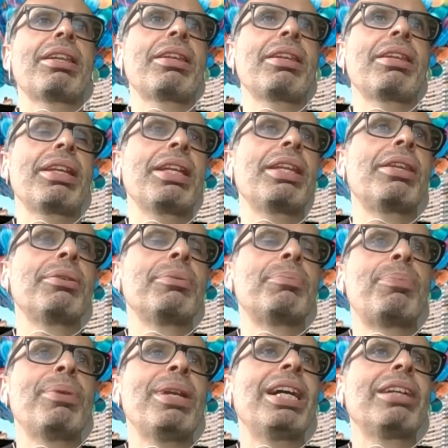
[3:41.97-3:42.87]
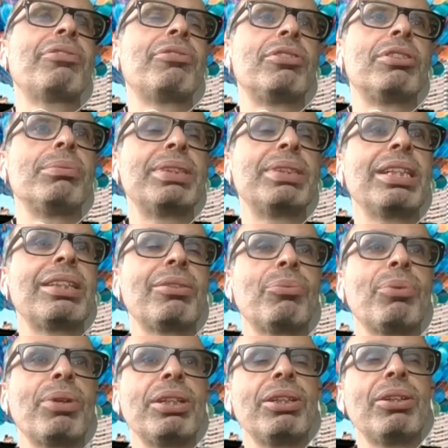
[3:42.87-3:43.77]
in the platform that
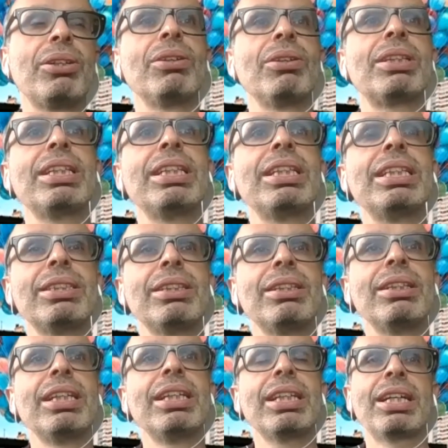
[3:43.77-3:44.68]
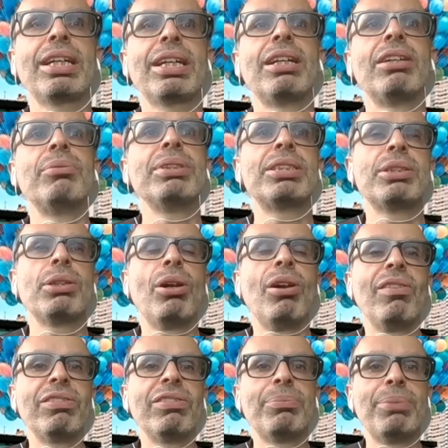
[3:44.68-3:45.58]
were not easily
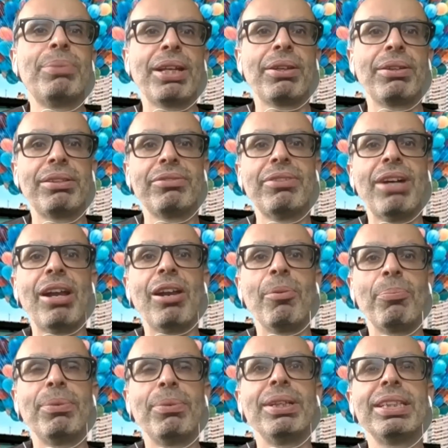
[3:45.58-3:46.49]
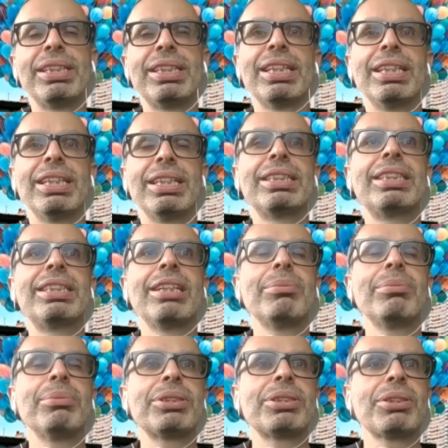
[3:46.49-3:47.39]
resolved by the development
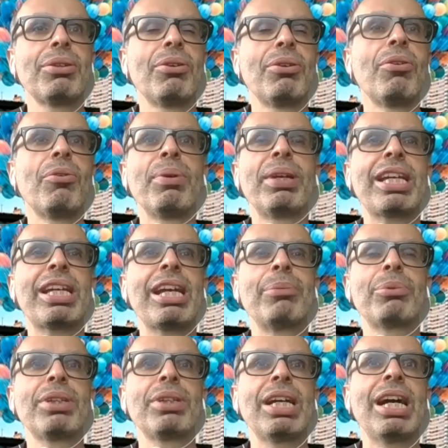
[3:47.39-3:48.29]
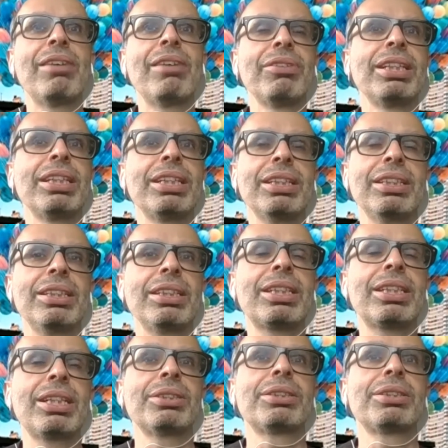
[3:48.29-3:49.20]
teams. So we kept on having
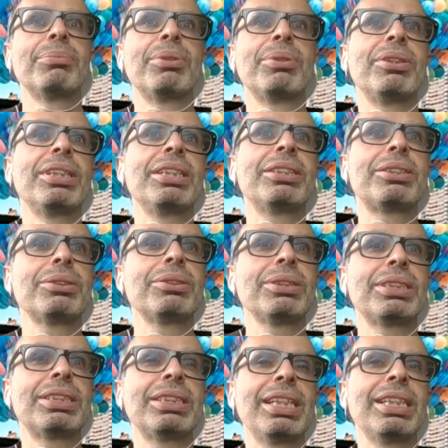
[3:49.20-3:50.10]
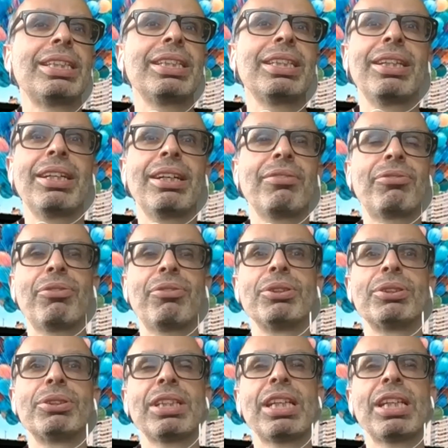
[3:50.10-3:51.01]
customer issues that
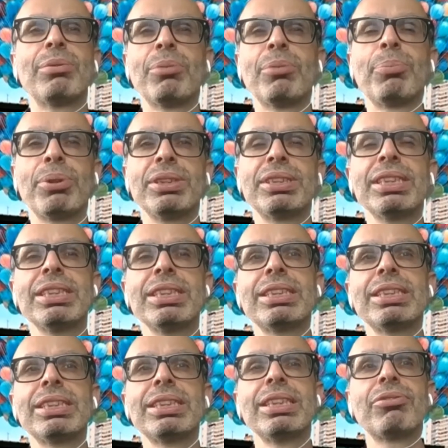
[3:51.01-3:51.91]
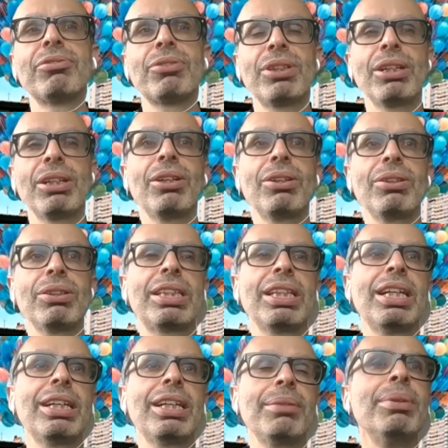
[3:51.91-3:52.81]
unfortunately were persisting for a long
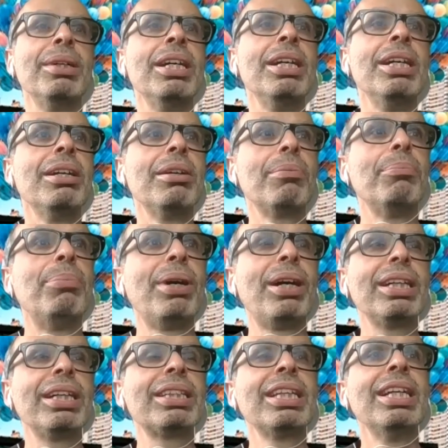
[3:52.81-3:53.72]
time. But